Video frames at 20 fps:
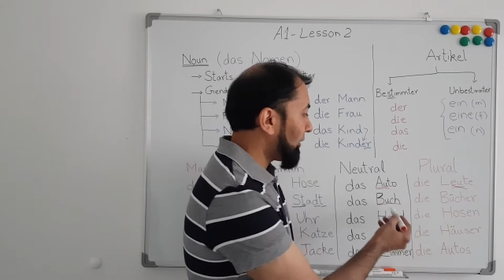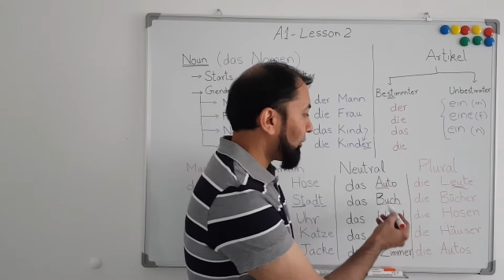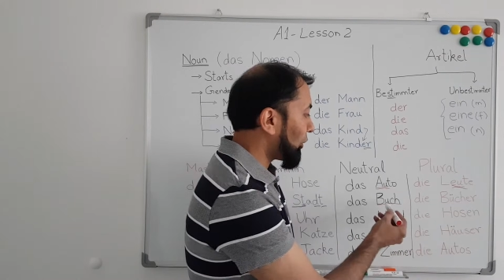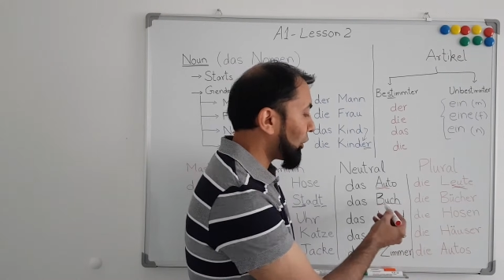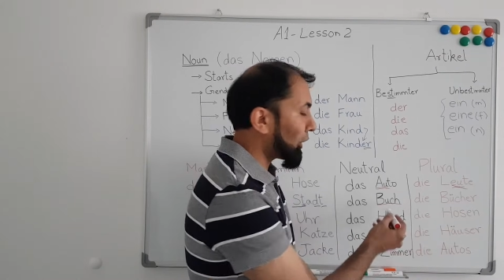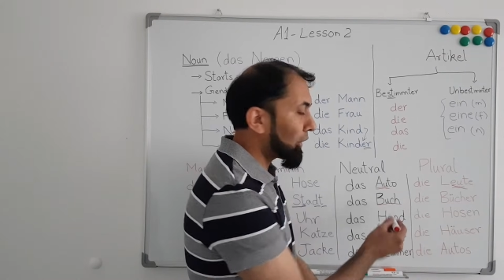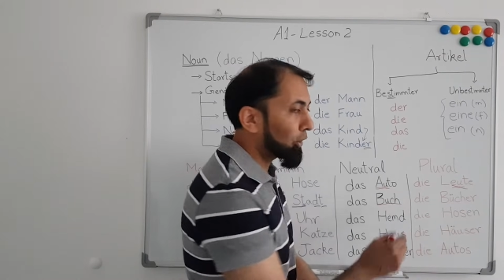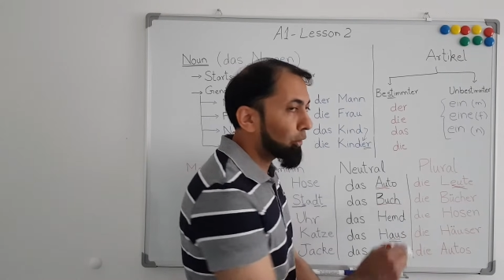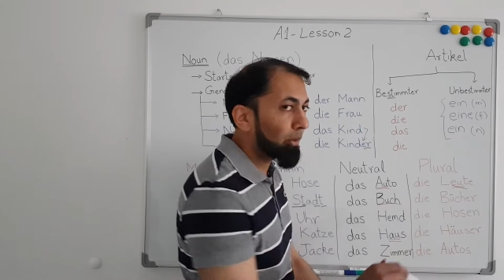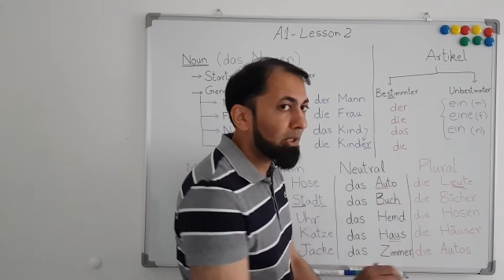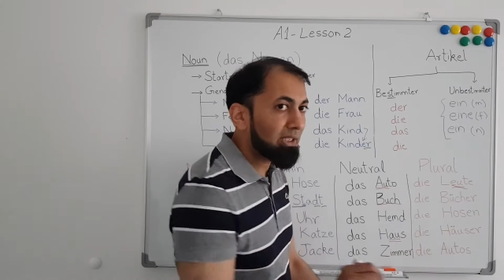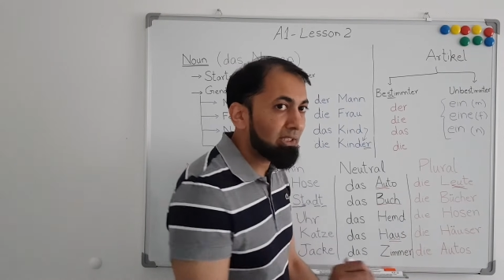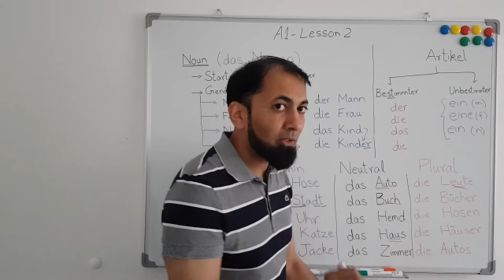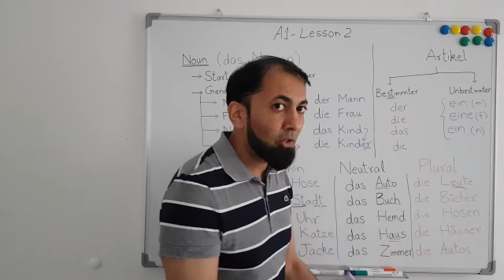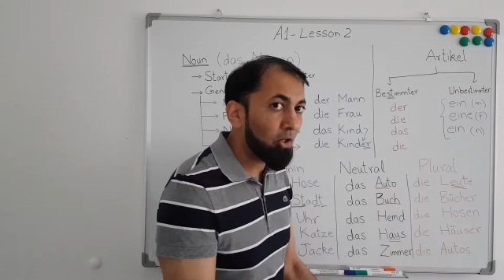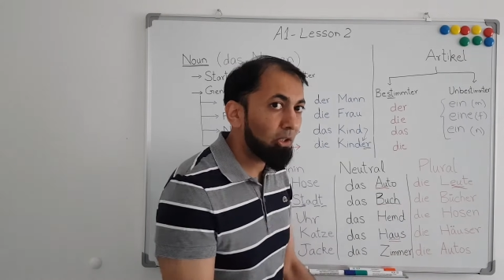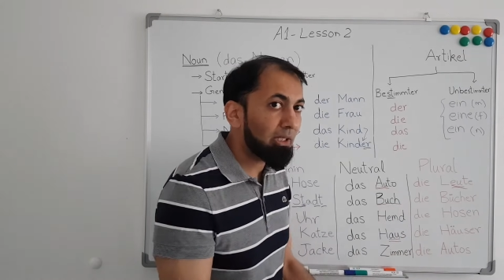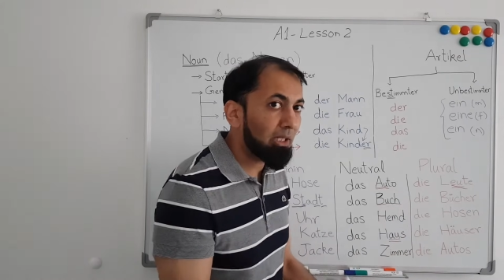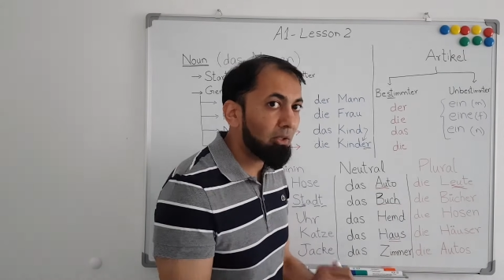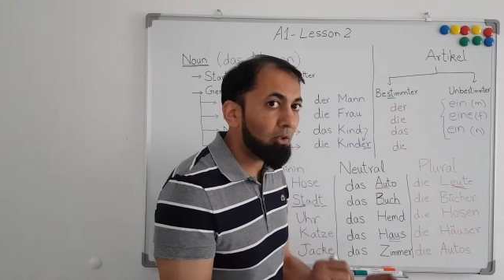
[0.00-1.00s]
although it's
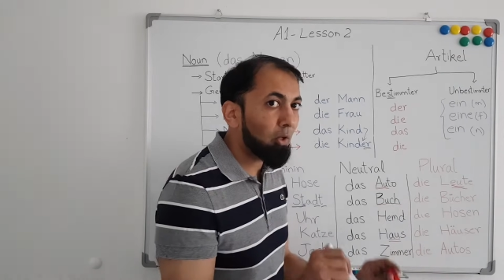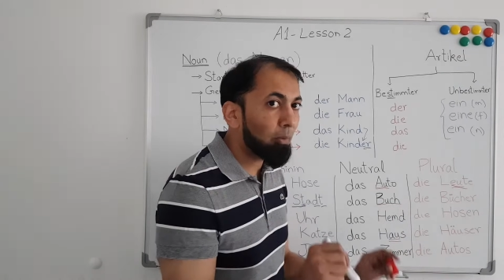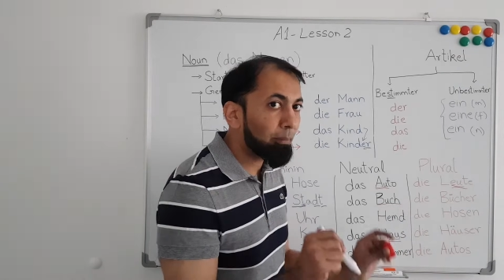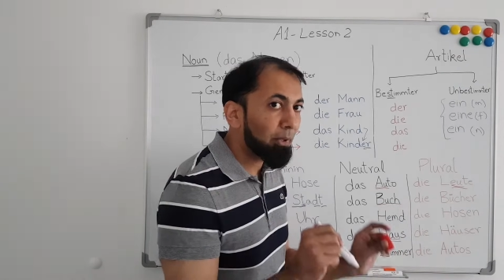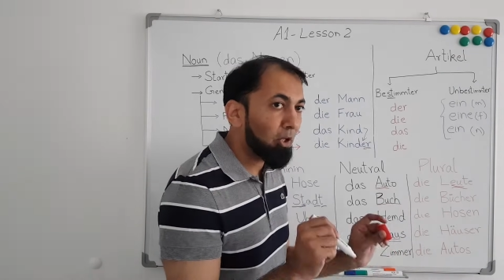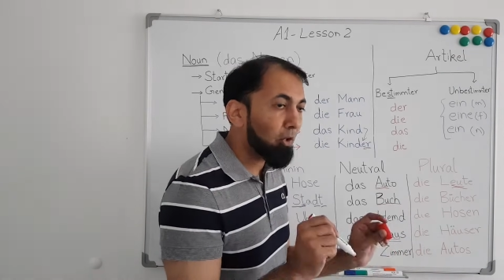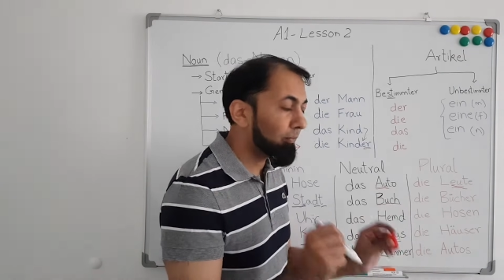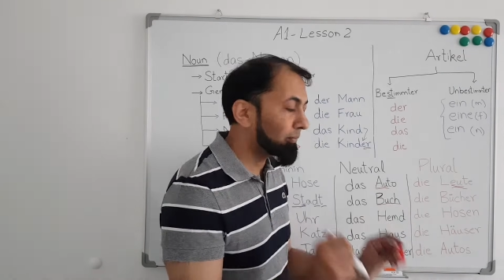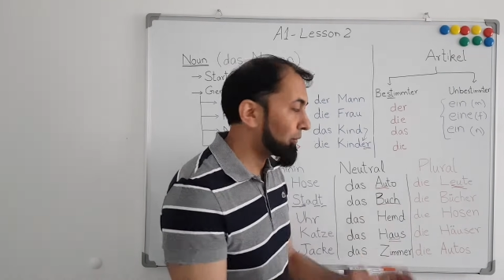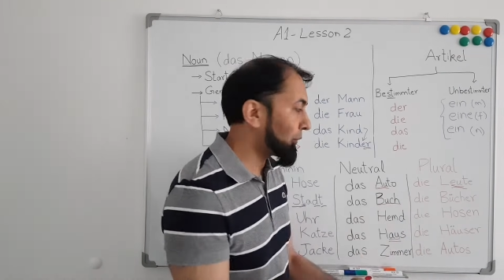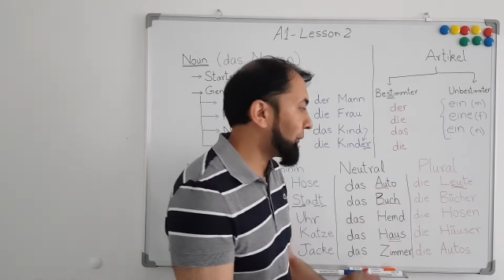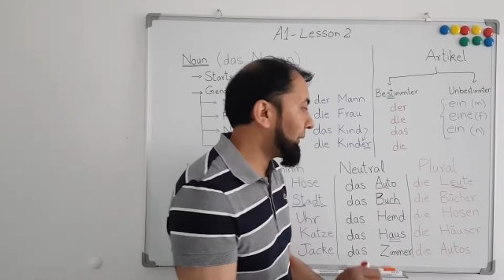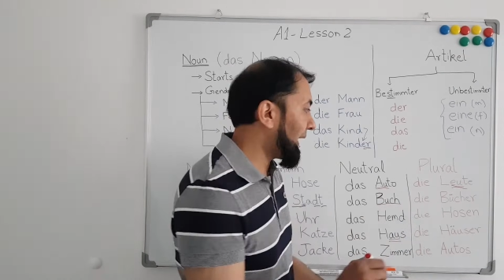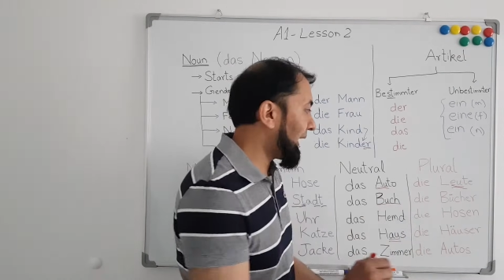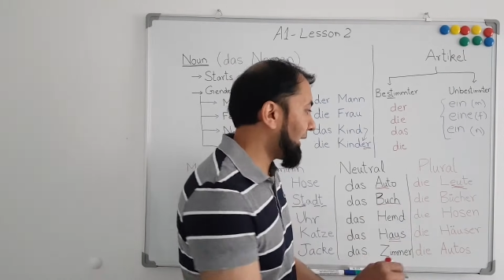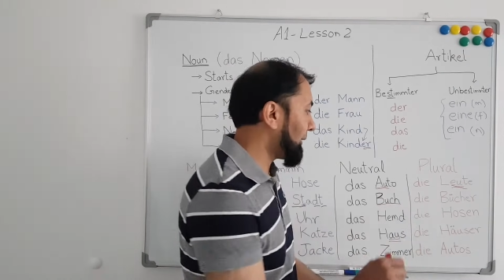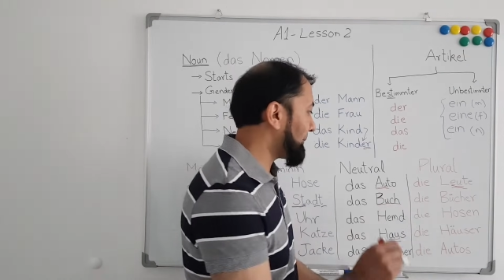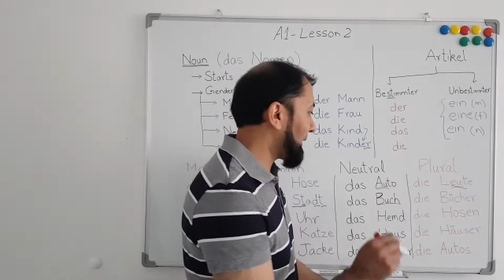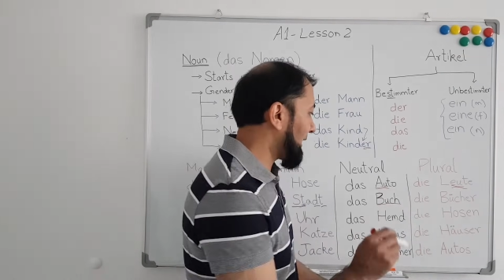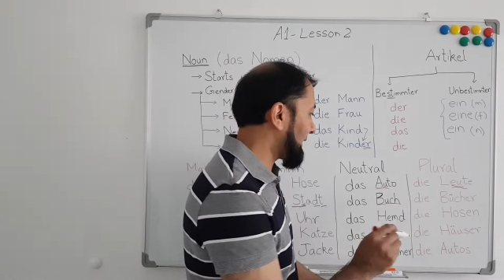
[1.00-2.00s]
not the topic of
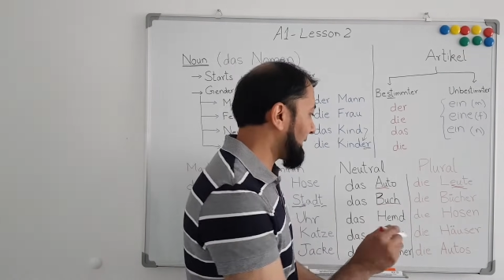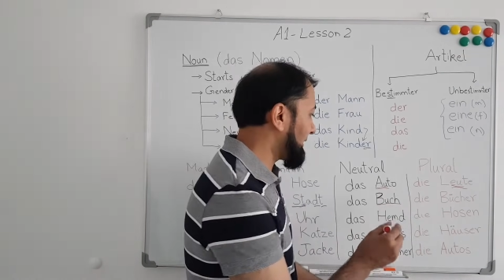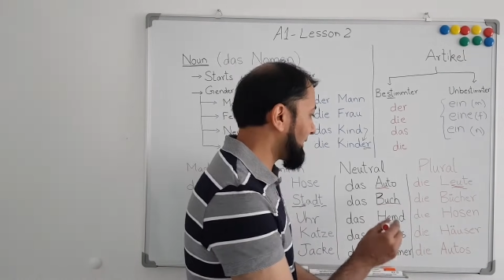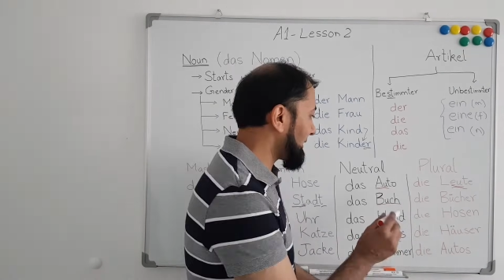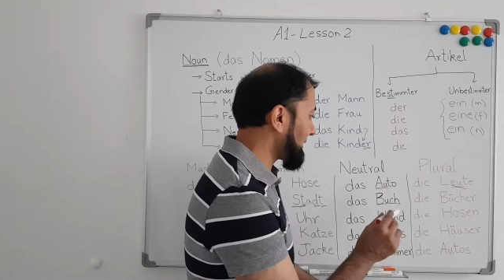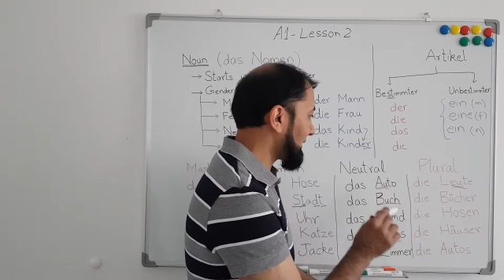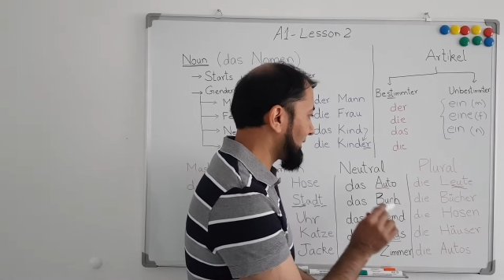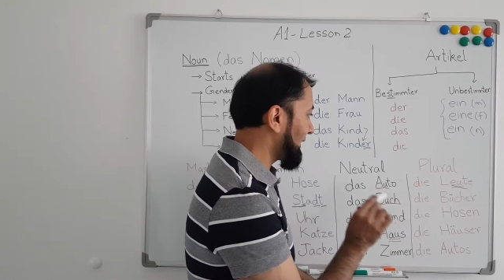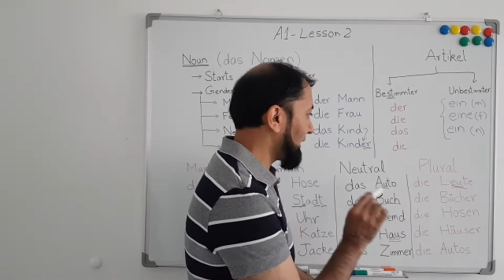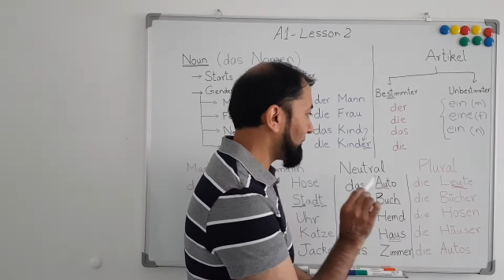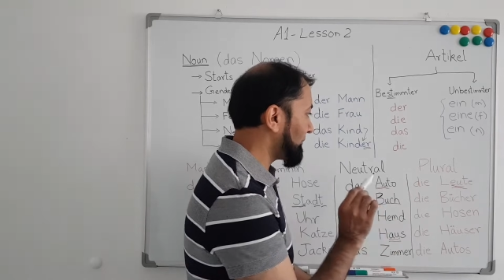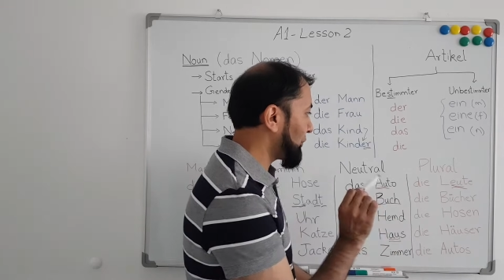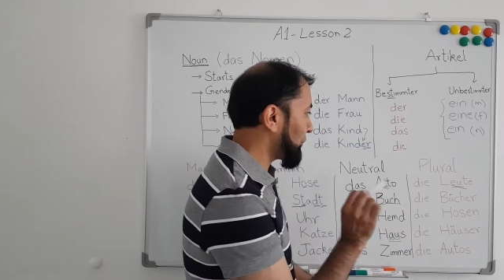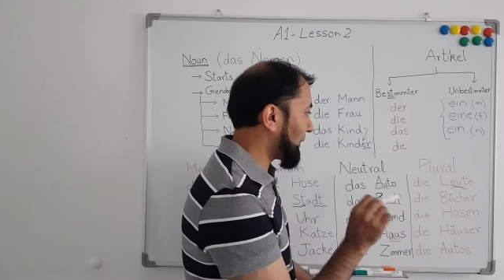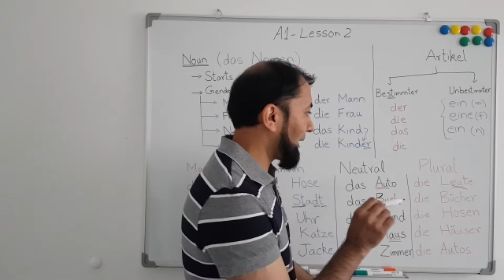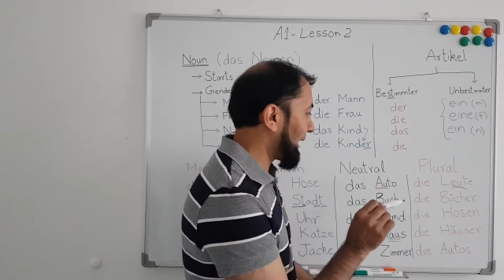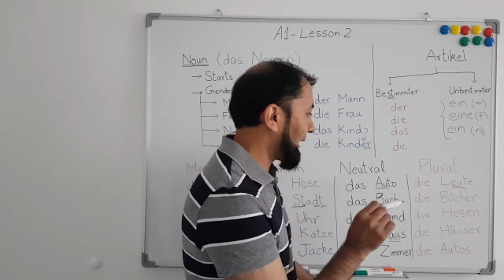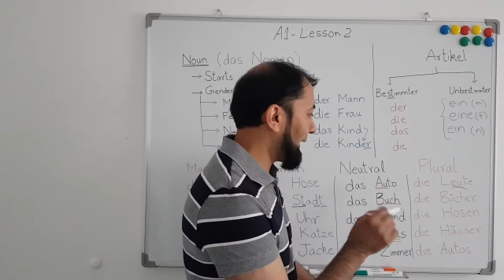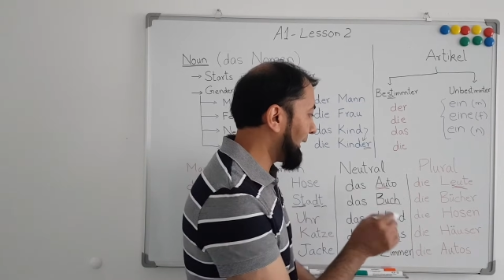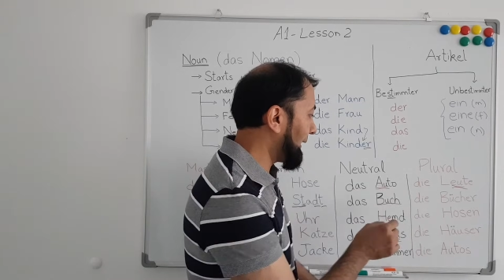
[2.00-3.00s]
today, but just give you
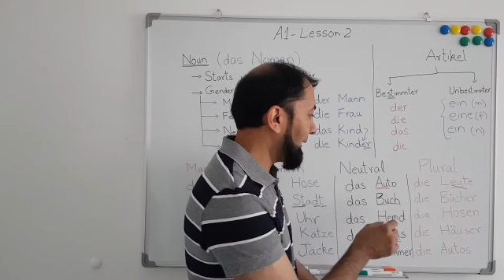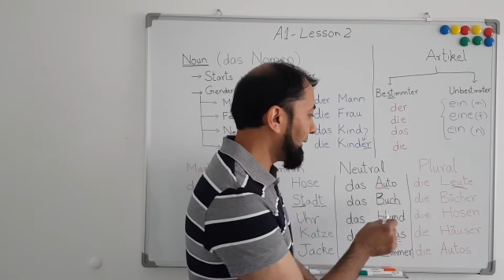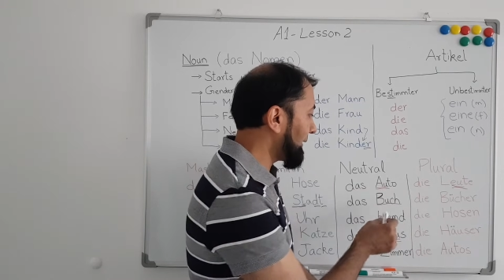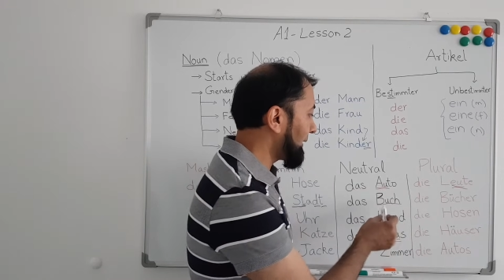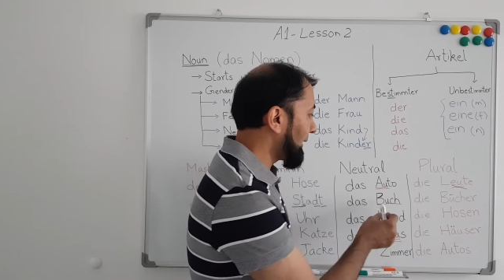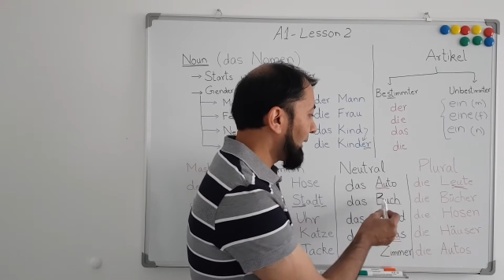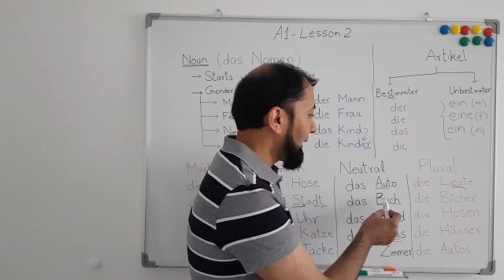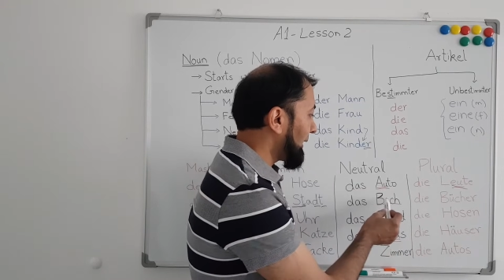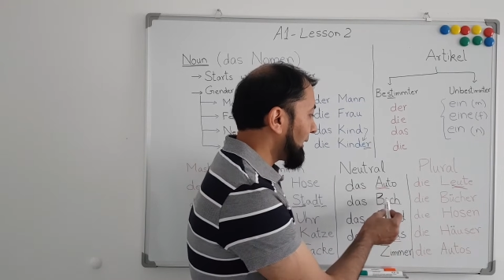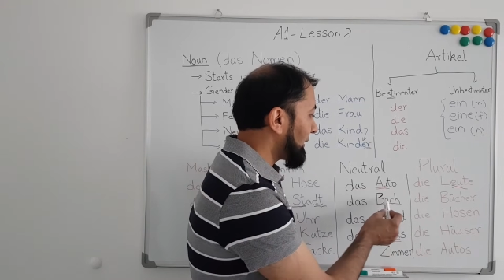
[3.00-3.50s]
a hint.